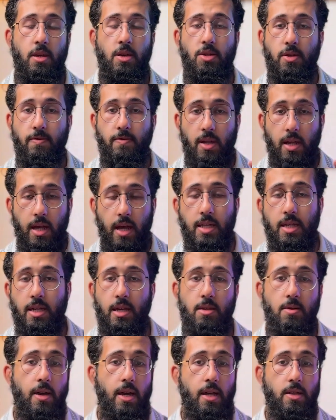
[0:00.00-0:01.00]
So if you'd like to
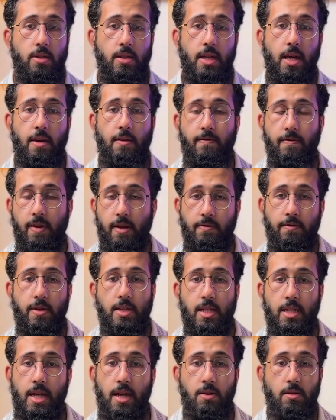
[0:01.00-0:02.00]
get your hands on that, feel free
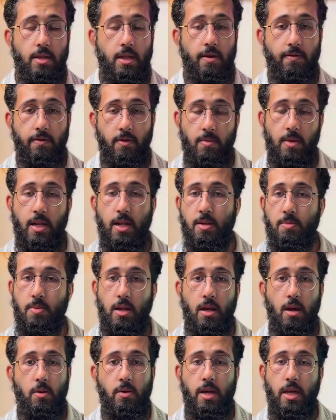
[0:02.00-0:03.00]
to download it from the link below.